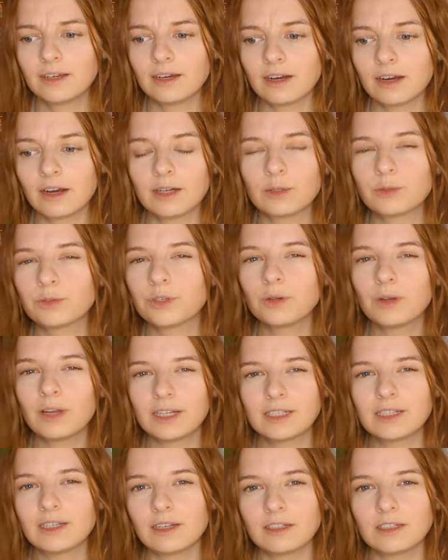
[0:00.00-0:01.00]
I'd also like
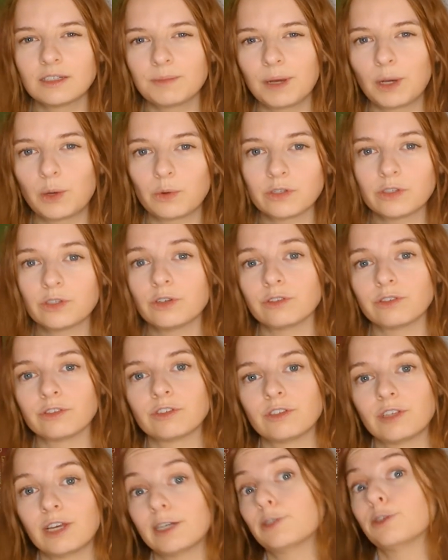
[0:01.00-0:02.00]
to learn to make
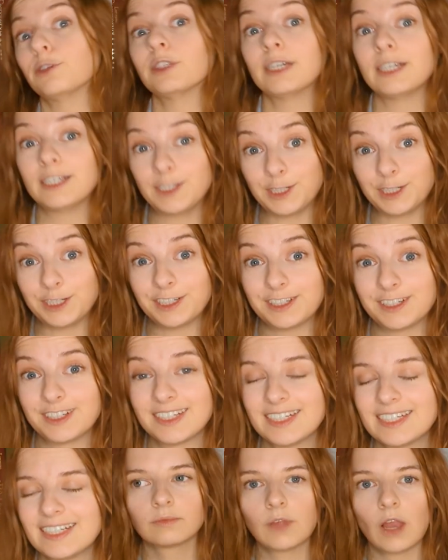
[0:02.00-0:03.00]
croissants. That's on there too.
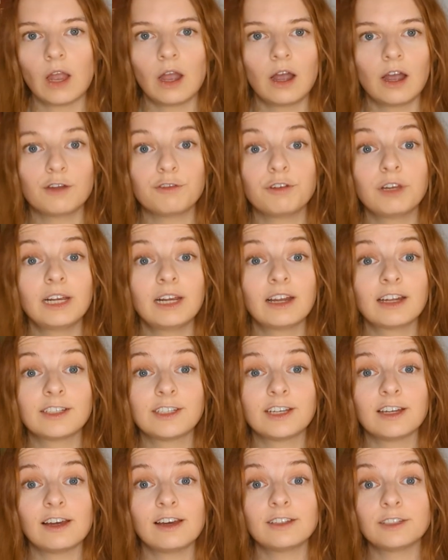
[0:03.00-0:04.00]
I'd really like
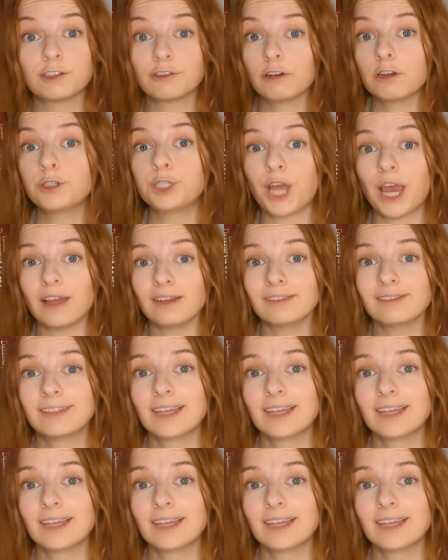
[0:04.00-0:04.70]
to learn to crochet.